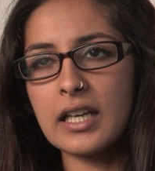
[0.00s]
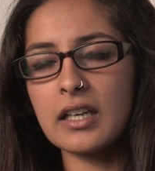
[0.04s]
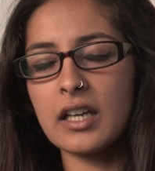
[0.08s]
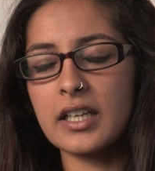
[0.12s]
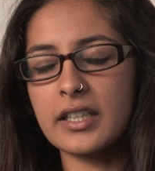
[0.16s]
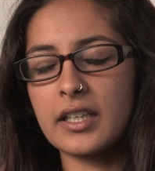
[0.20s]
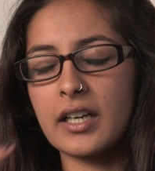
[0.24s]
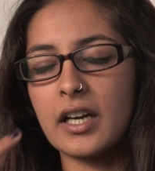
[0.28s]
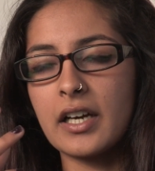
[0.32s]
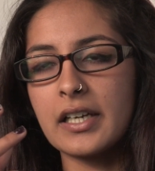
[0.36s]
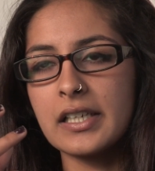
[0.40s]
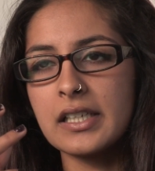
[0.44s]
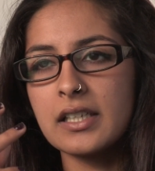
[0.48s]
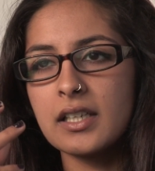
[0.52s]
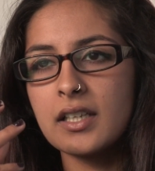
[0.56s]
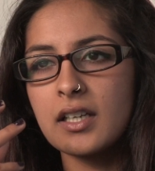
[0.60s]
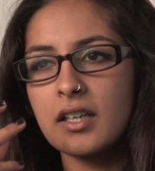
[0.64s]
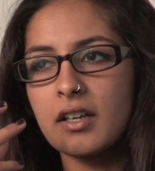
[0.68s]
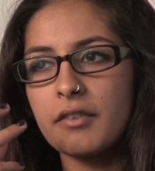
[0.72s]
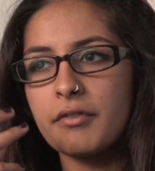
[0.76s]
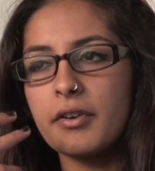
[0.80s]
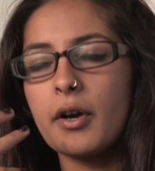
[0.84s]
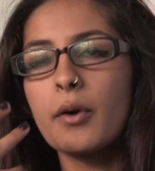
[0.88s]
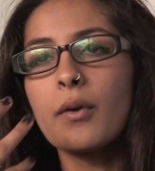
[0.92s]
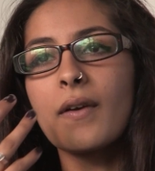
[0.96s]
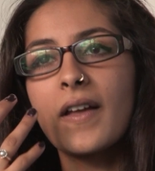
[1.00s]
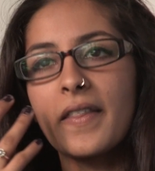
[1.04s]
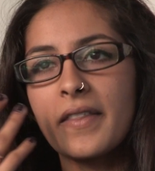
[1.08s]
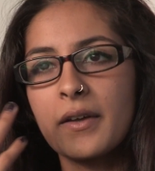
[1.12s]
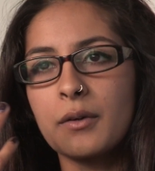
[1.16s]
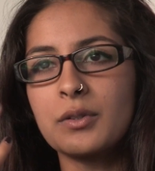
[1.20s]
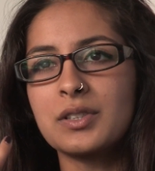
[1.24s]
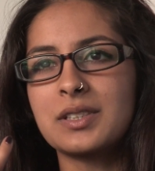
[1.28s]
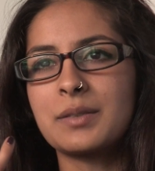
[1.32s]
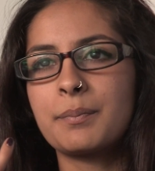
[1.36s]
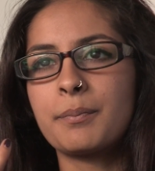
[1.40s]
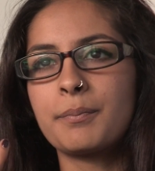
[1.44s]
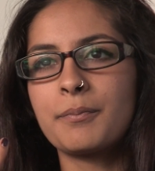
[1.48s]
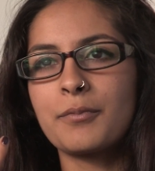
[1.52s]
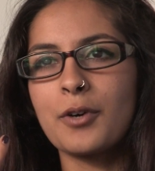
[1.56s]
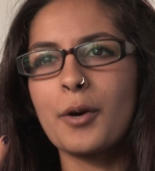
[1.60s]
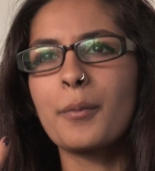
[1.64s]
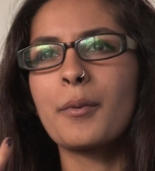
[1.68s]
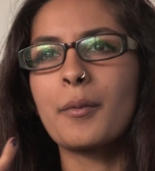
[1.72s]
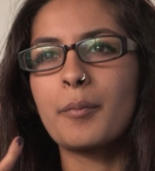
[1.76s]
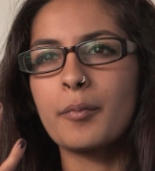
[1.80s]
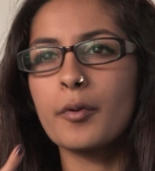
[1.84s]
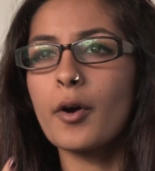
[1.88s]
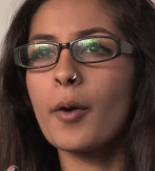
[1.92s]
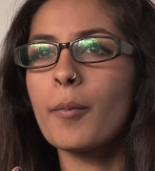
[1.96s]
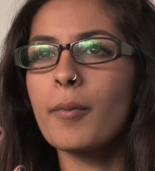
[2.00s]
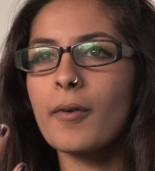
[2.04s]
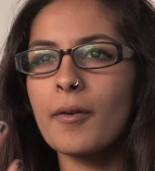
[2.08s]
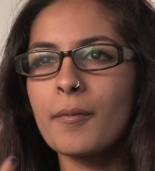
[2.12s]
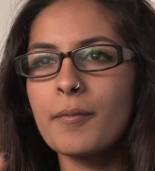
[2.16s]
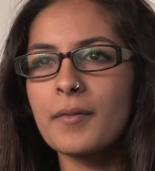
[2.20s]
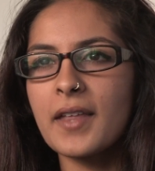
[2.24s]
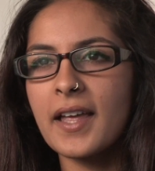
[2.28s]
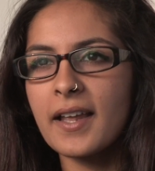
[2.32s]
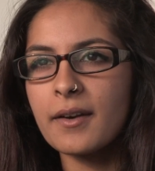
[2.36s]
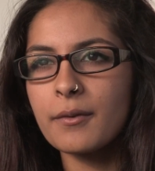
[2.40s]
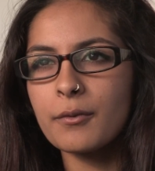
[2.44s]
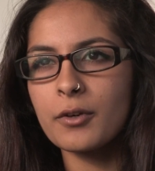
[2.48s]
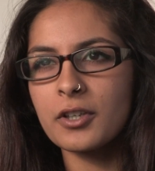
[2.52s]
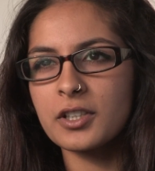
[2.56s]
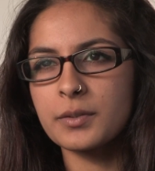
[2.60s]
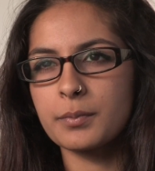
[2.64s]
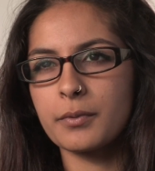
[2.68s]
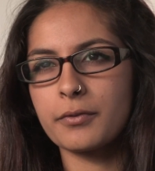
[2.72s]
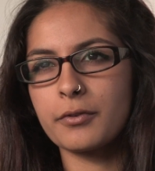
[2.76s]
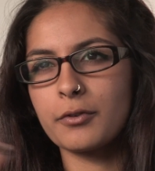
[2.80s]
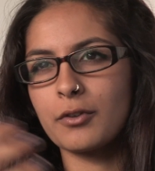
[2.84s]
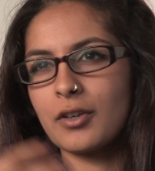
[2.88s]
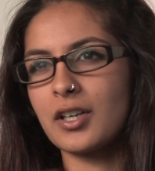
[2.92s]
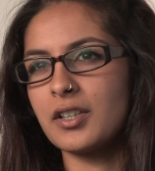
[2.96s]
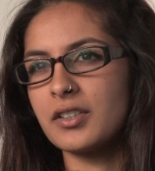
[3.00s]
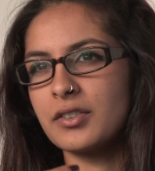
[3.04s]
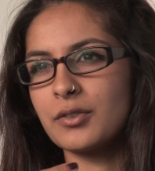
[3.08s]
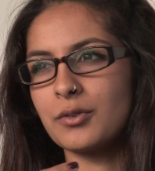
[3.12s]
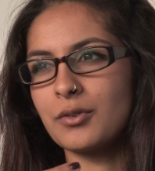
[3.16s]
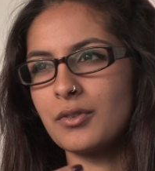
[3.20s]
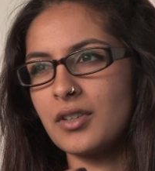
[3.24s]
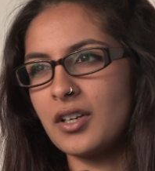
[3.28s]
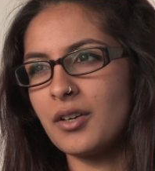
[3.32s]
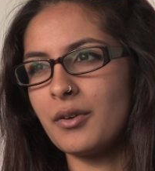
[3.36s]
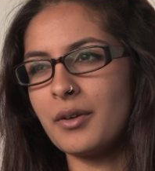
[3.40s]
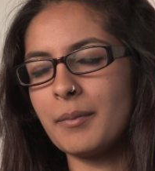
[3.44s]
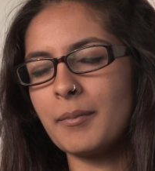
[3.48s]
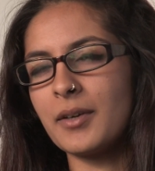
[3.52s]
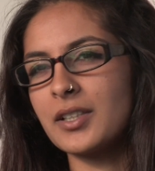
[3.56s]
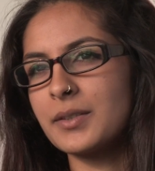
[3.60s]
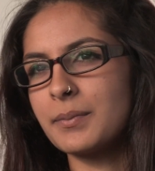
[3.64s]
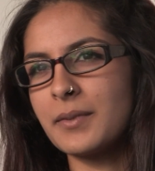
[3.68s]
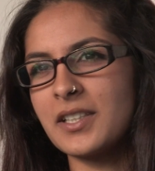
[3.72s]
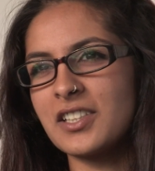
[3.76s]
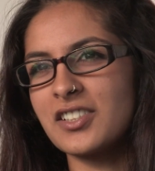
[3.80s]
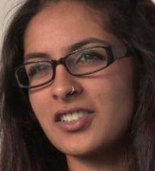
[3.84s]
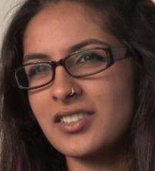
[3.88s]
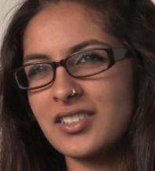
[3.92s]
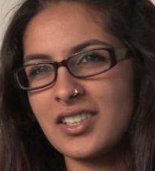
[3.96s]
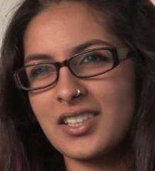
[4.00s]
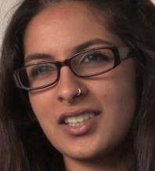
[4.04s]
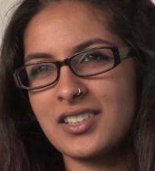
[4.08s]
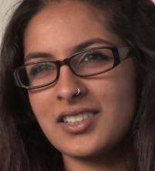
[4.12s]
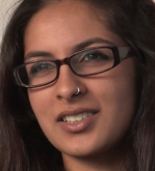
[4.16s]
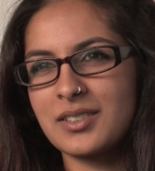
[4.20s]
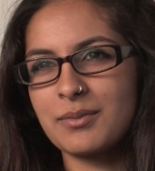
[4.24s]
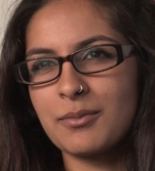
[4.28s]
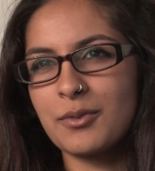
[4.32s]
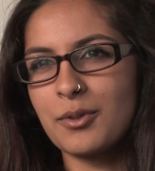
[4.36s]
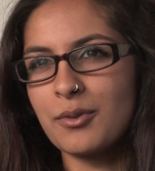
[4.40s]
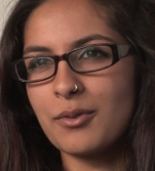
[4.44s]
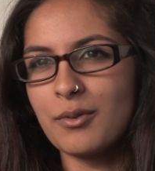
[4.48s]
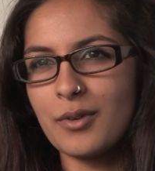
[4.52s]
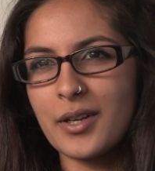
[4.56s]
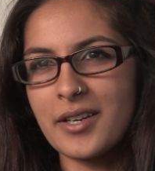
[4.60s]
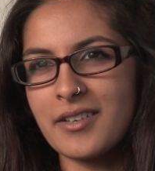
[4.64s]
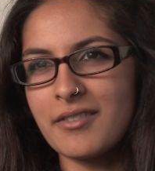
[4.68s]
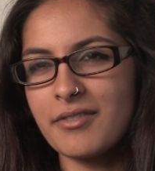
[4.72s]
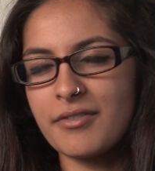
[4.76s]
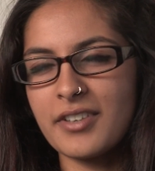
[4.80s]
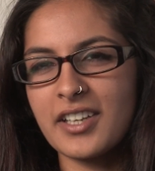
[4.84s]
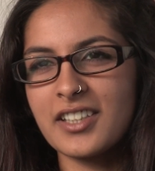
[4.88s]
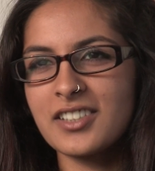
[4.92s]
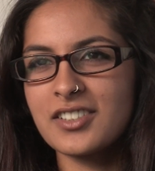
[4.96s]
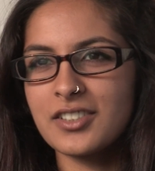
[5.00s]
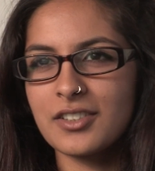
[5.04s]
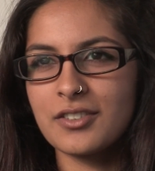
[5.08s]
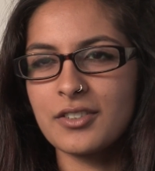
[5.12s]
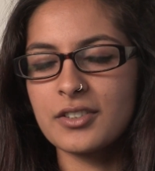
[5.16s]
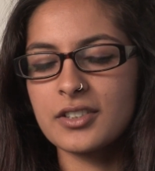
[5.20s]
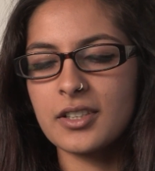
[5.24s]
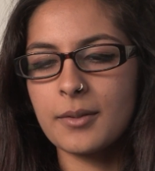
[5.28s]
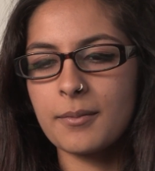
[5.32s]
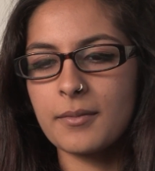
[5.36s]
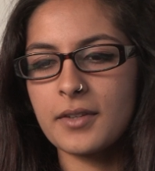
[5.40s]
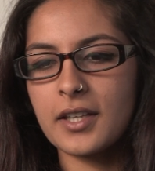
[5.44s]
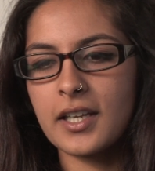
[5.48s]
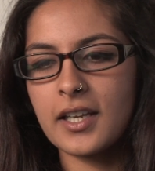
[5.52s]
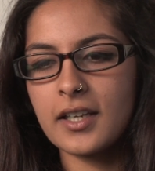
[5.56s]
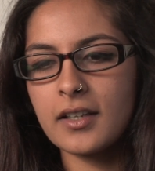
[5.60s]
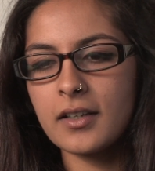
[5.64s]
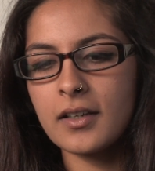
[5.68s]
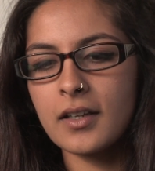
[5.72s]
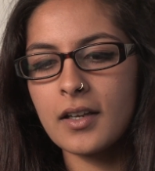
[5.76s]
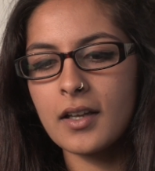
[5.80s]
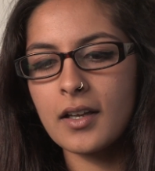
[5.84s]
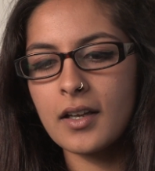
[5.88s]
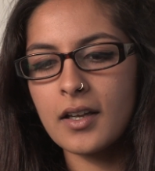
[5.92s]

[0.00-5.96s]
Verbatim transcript: Like I felt like there was a proper problem then, whereas before I thought, oh, it must be just like a small infection or something,